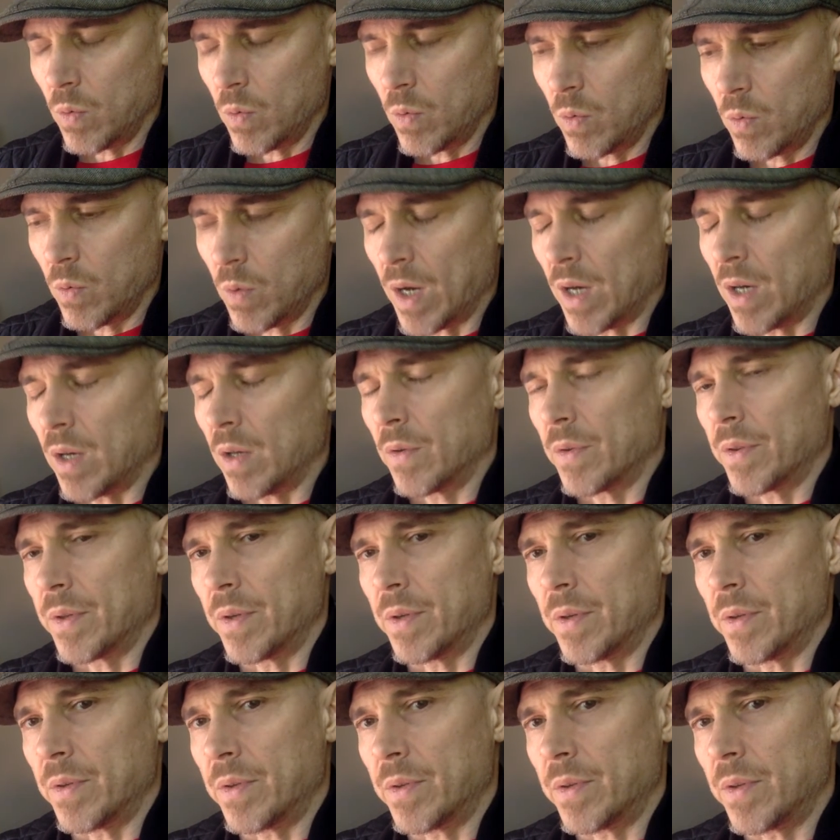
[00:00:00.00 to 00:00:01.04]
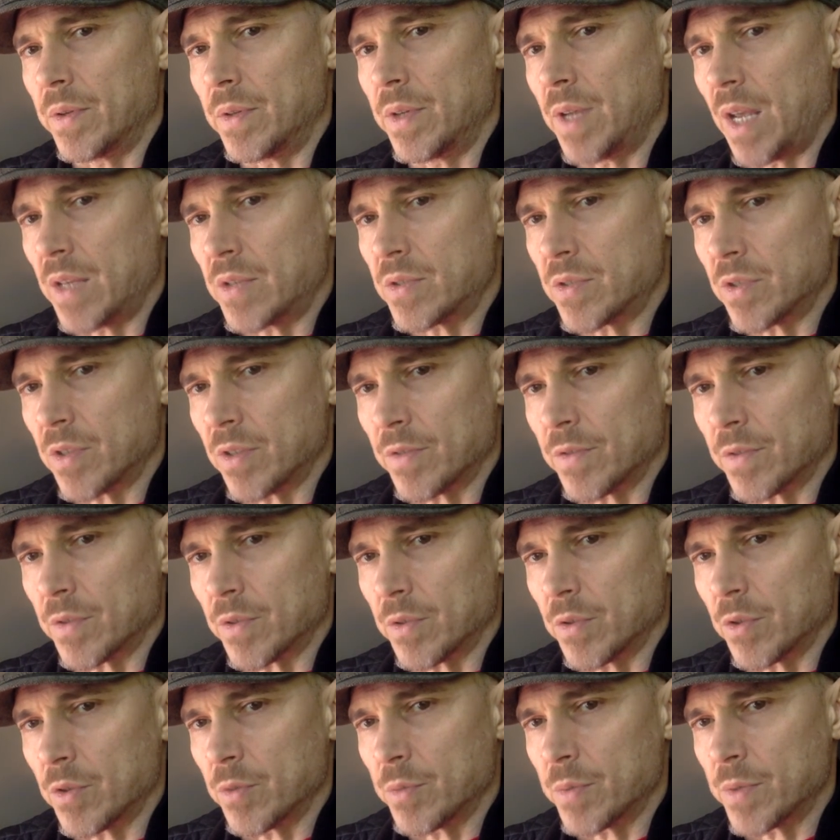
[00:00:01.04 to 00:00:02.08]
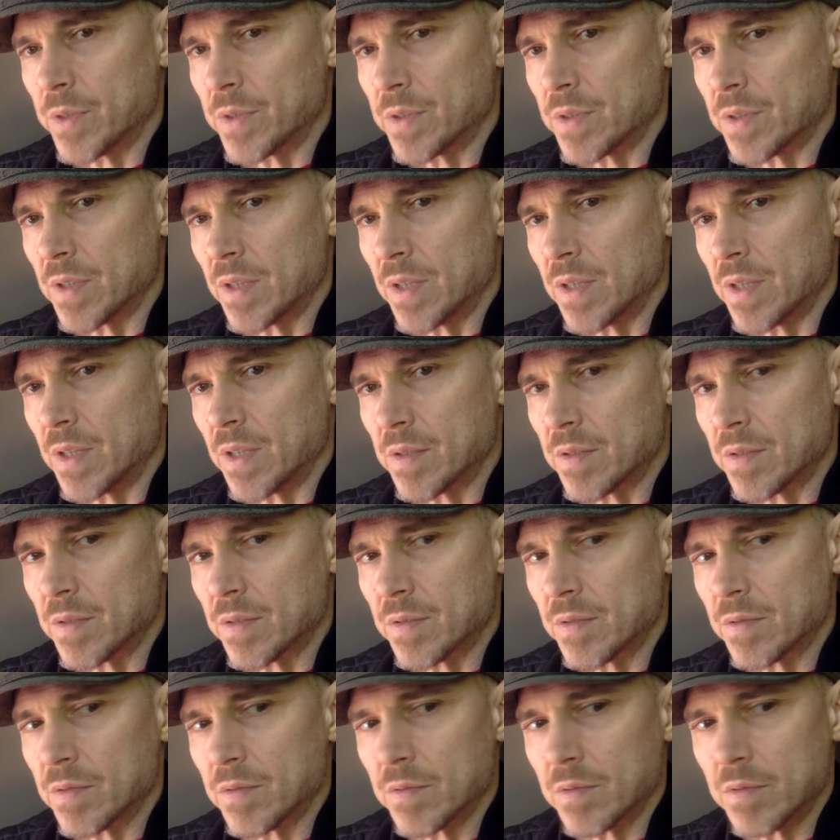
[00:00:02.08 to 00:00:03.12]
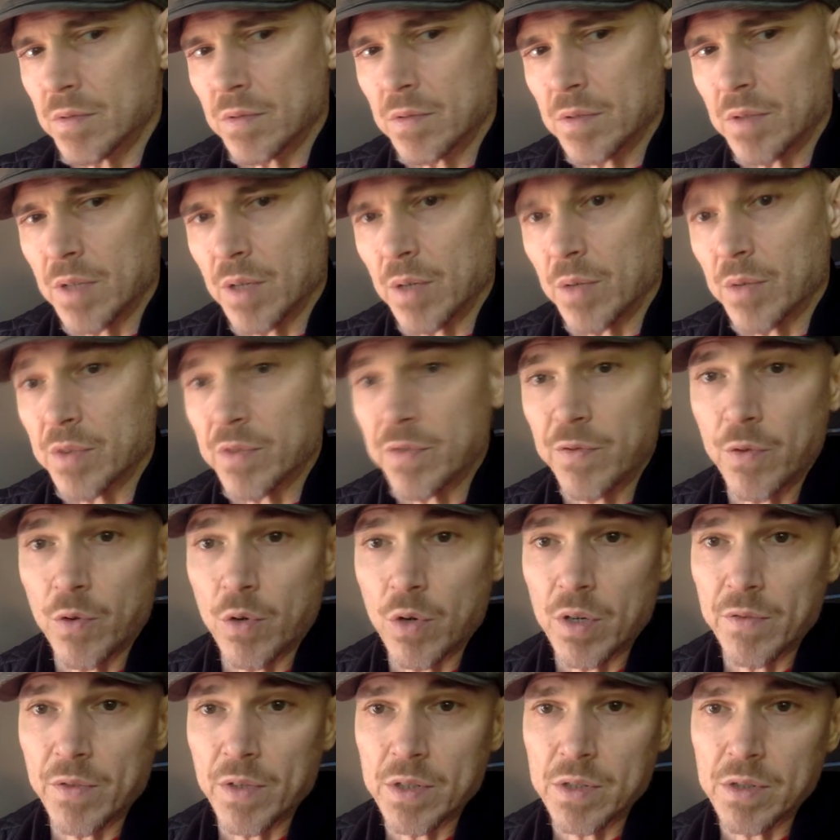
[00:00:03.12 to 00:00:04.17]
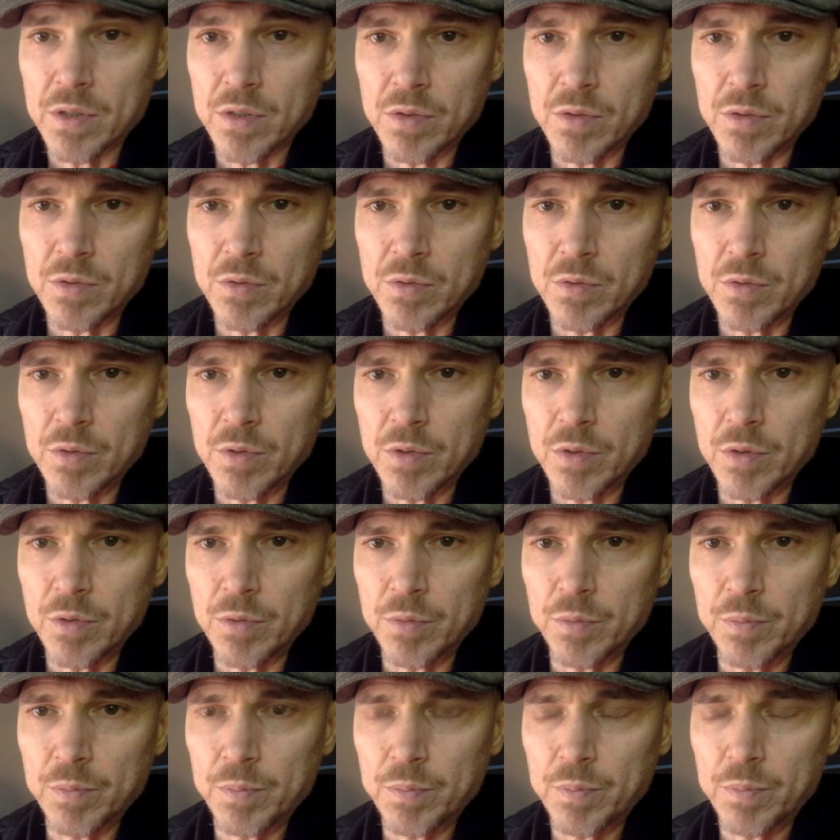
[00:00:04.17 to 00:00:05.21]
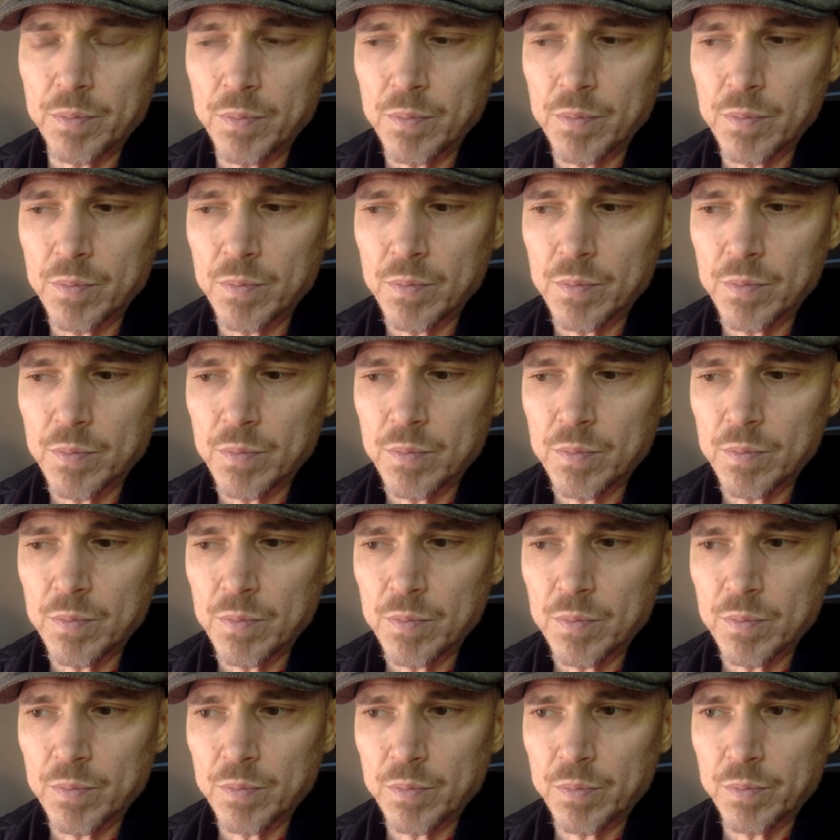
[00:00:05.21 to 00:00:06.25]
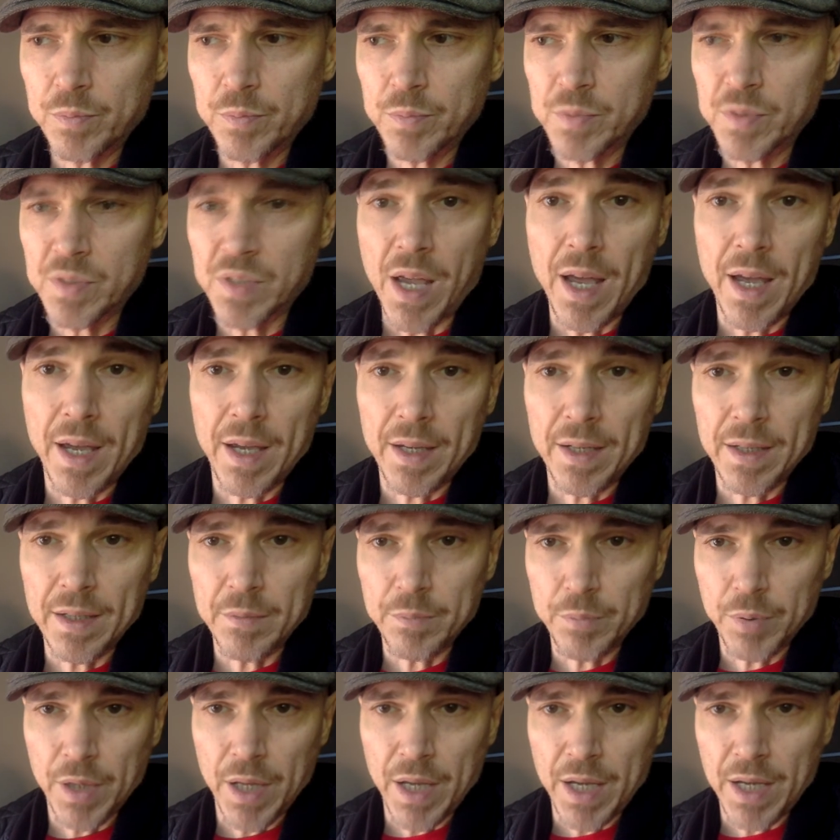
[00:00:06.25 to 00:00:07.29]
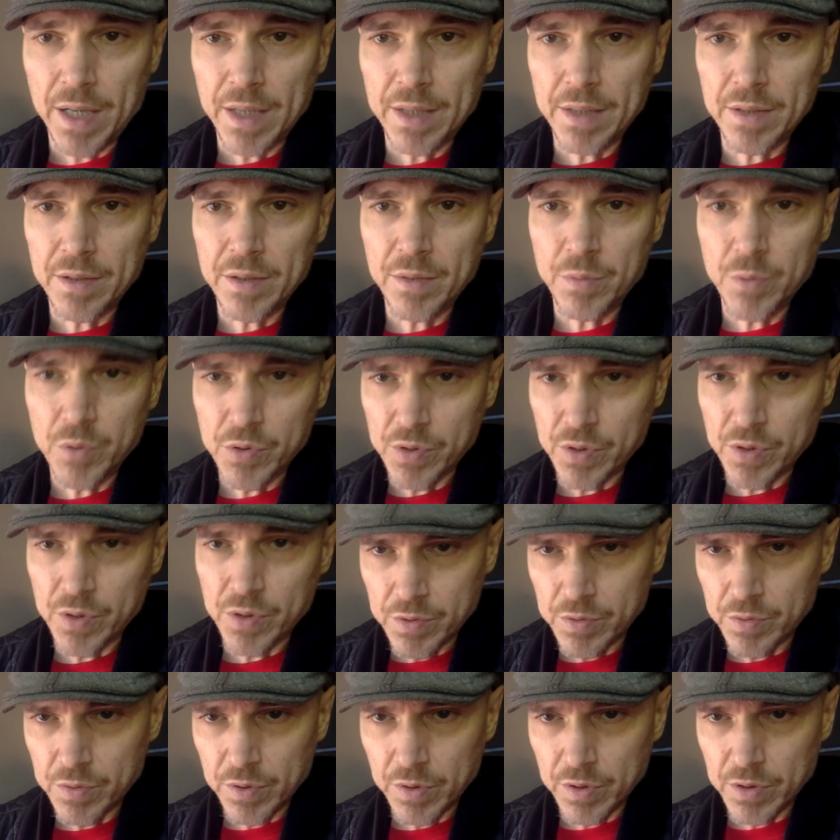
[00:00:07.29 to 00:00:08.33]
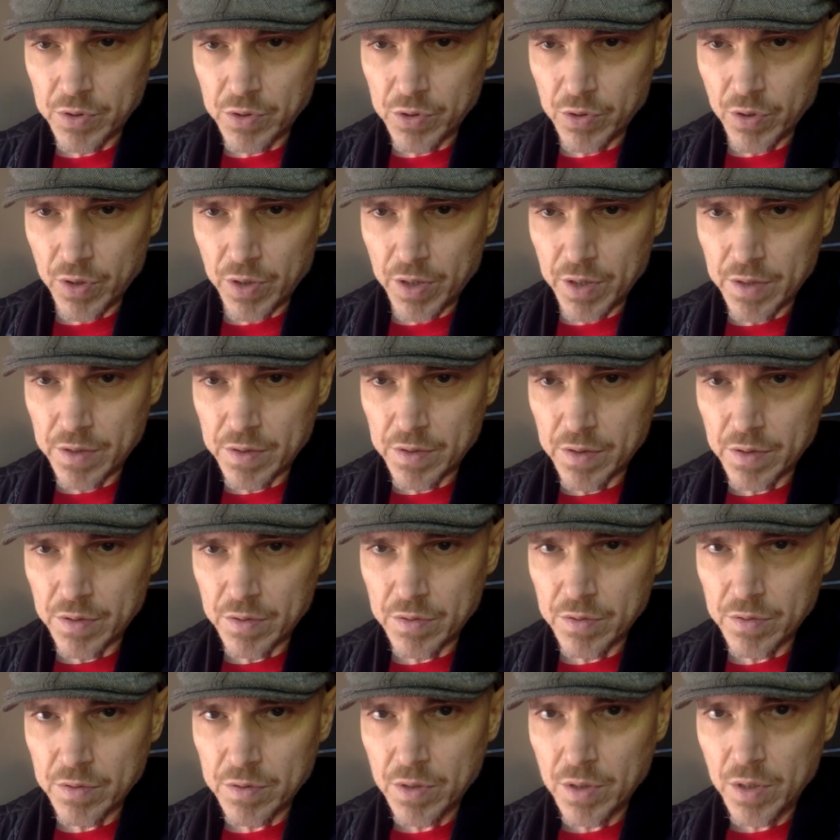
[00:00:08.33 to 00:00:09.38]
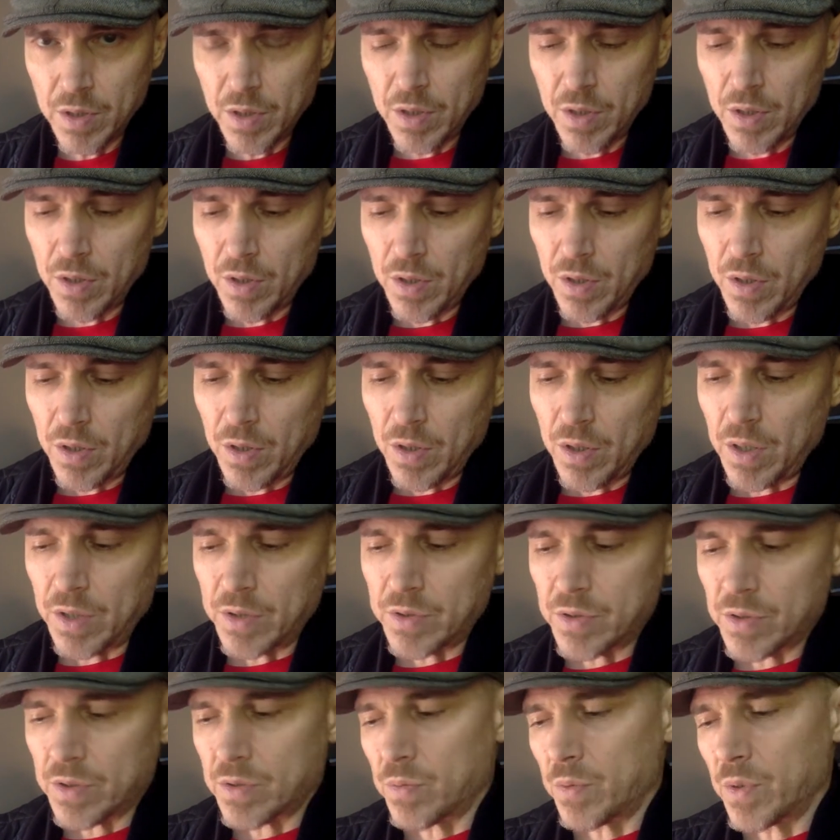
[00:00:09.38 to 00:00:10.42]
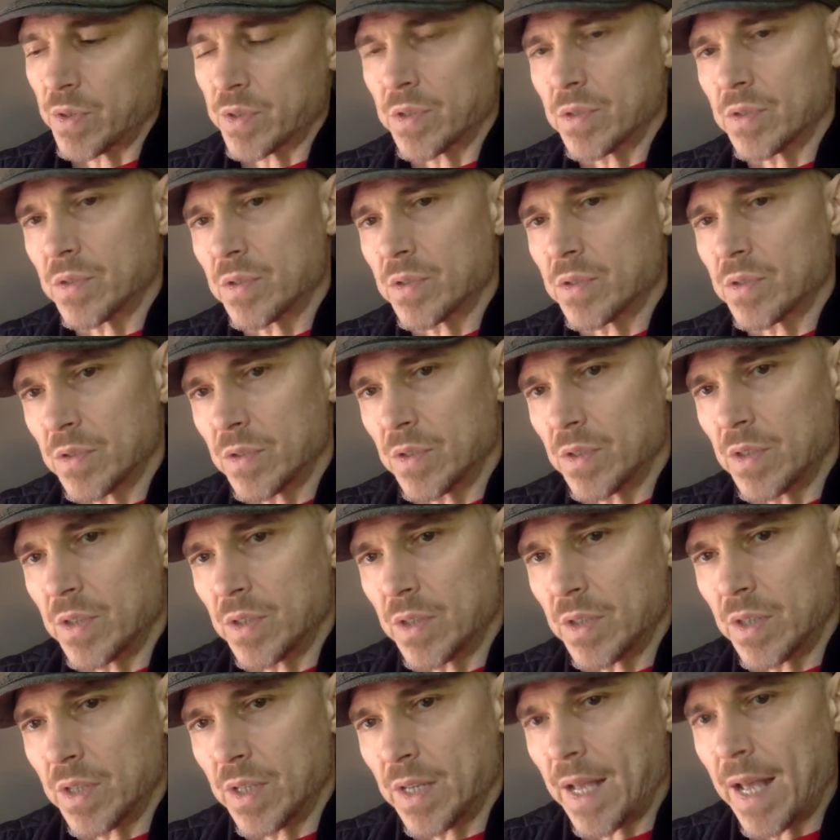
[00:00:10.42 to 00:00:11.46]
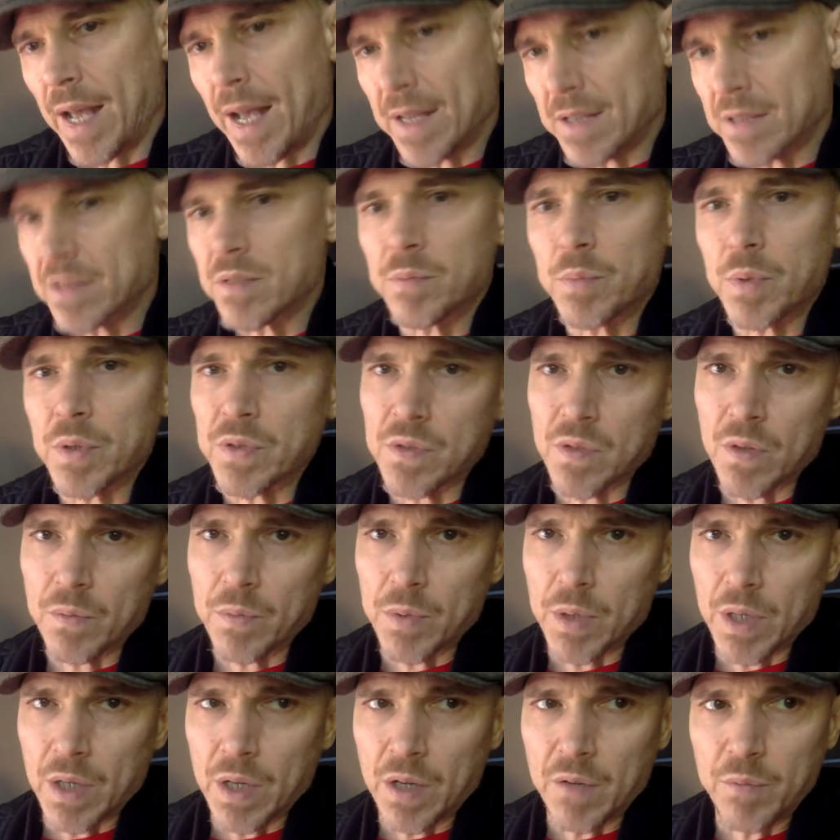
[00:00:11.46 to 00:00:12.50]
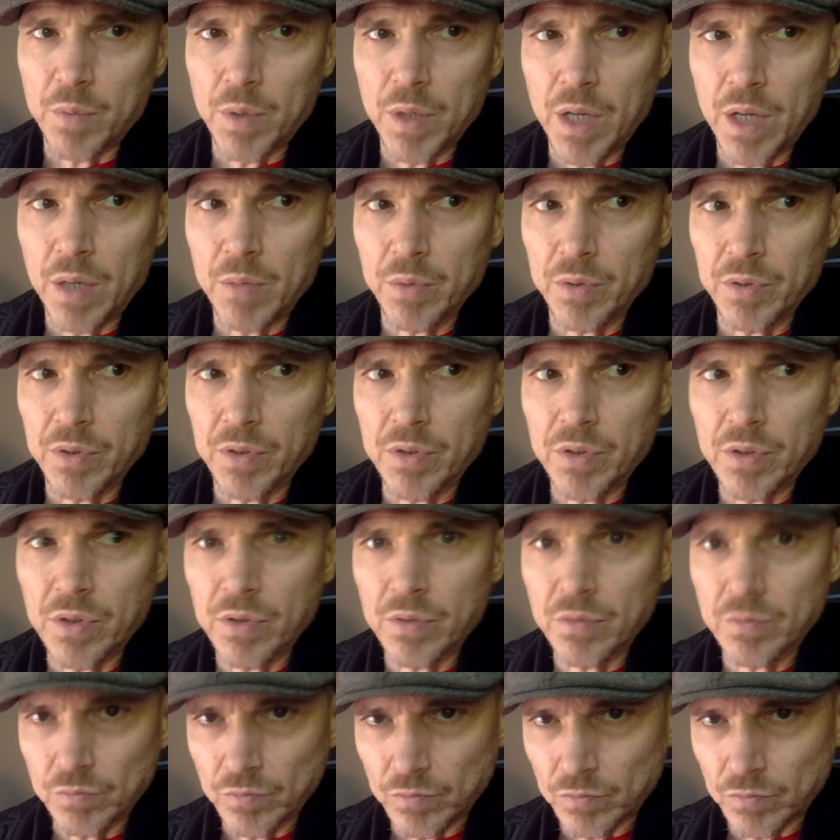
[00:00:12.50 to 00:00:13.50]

the nature of the group is there was four of us who sang and played, and the music was really joyous, and it just wasn't. It hasn't been something I've been able to do.